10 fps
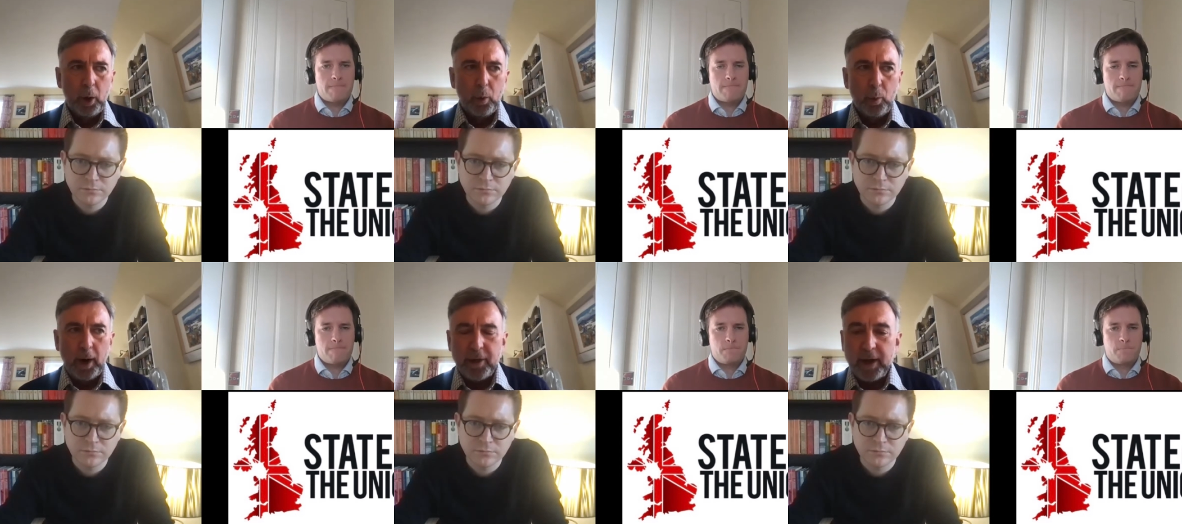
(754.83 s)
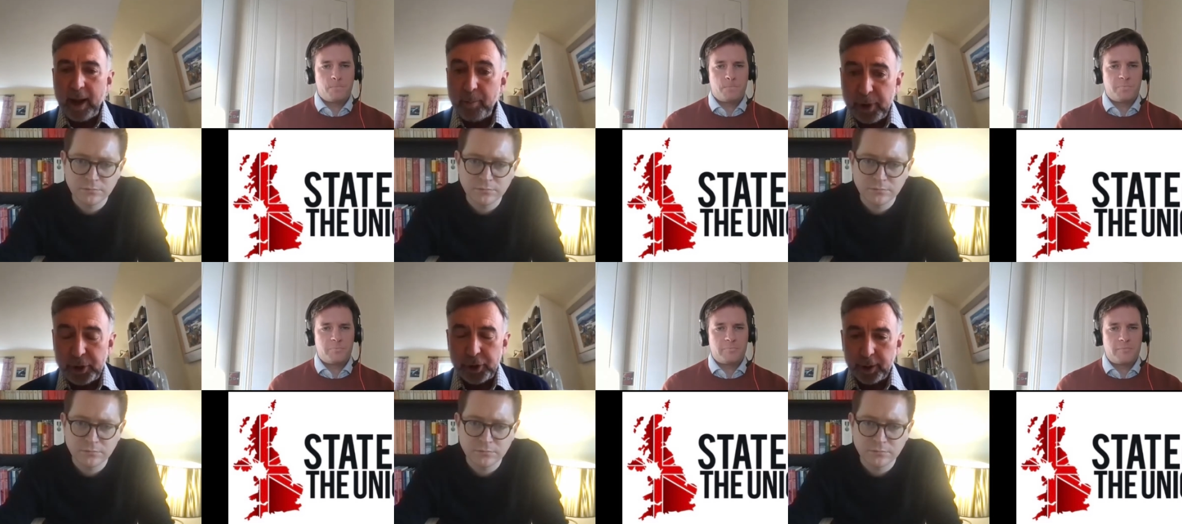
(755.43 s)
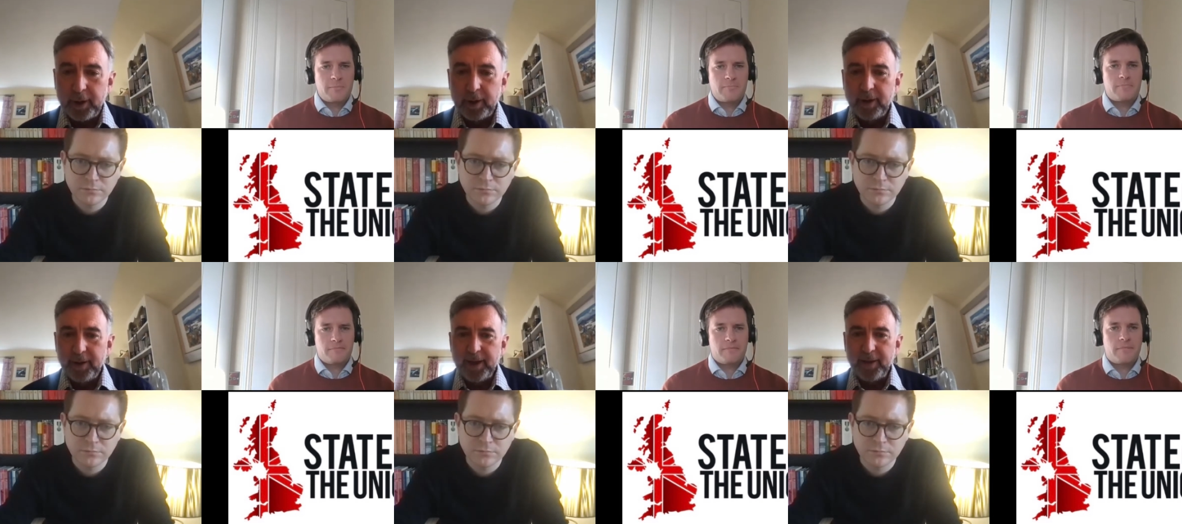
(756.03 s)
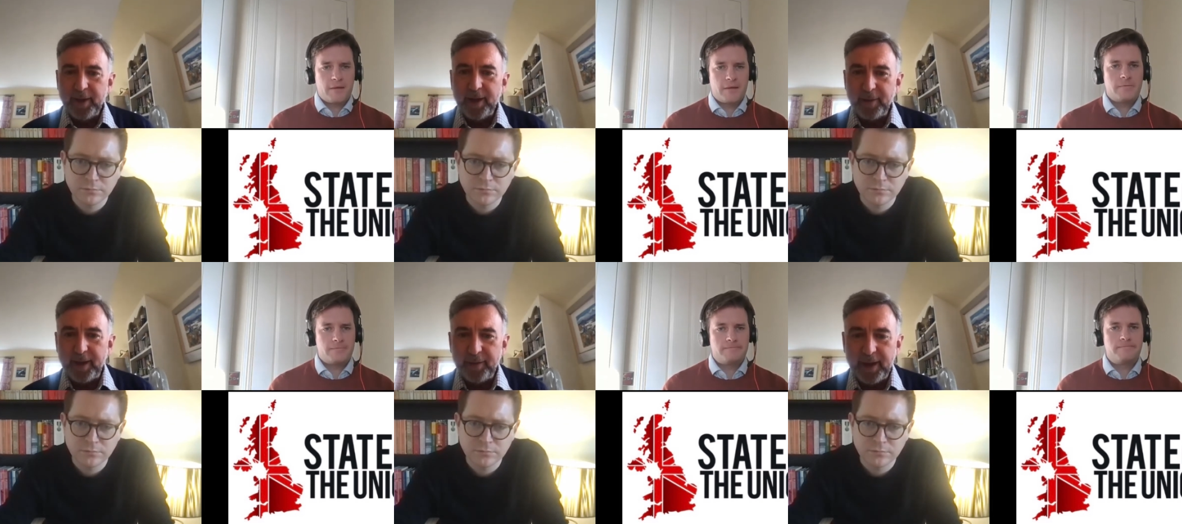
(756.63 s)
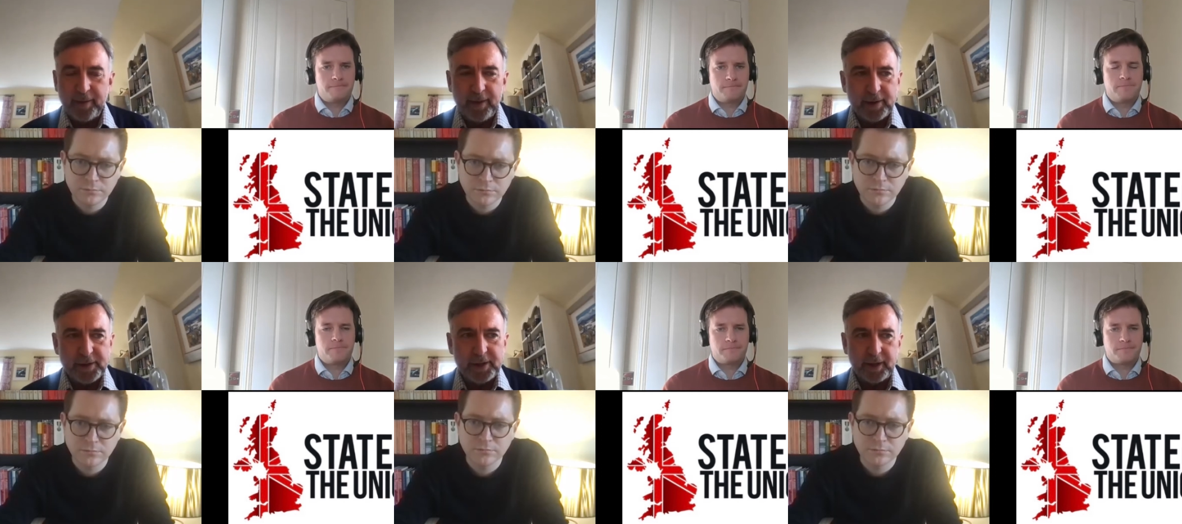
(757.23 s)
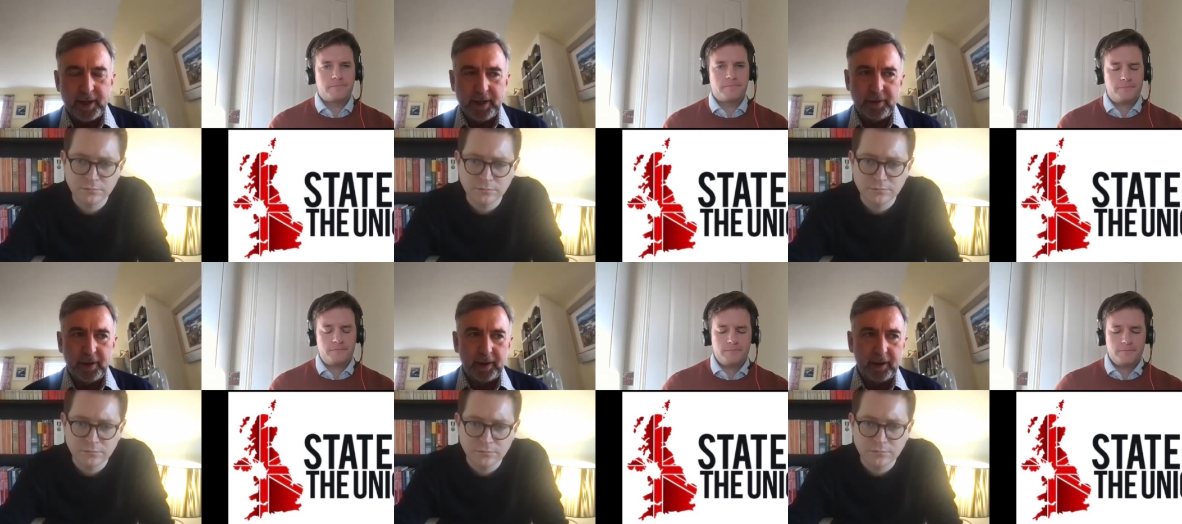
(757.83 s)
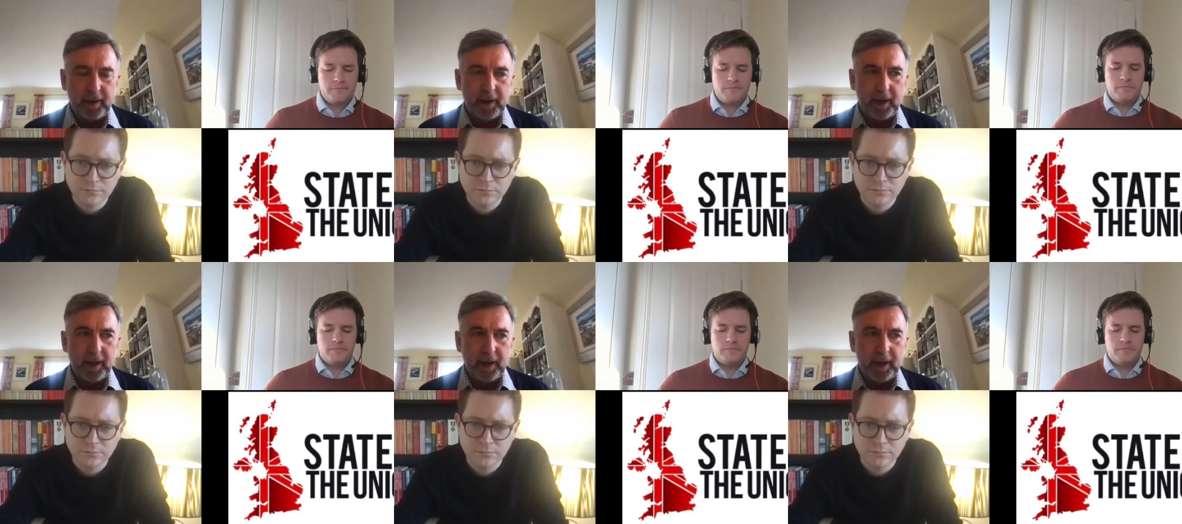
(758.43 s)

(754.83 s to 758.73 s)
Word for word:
Speaker 1: Well, I think ambition. That that that that that's the key thing.